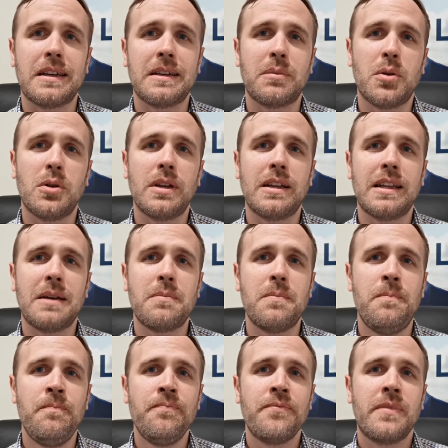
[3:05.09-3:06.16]
Bowling
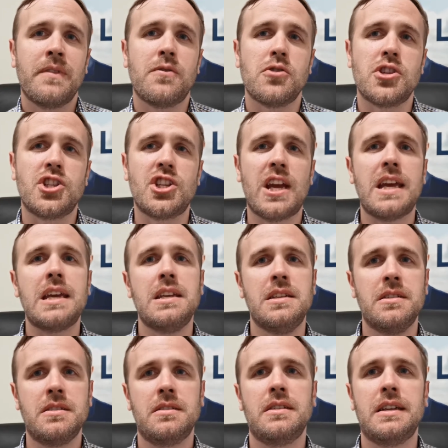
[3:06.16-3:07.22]
Club, for a shade
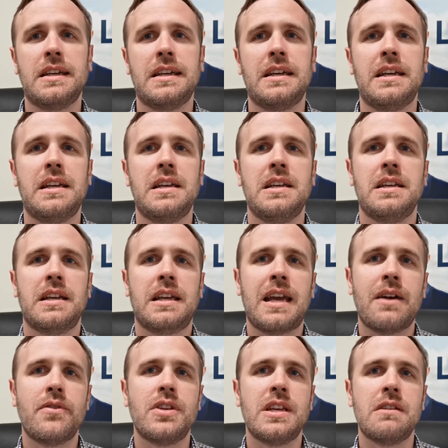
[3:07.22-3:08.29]
and a
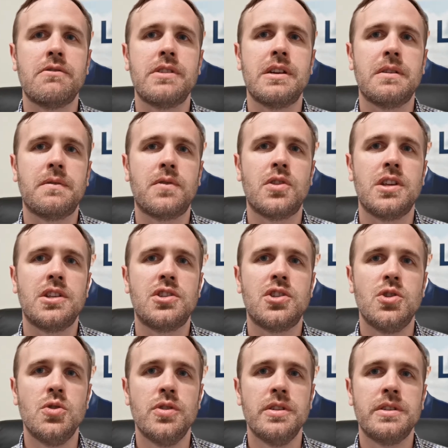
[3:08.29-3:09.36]
covered area for their
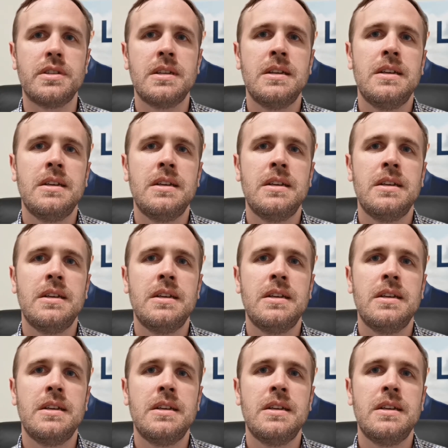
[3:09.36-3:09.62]
students.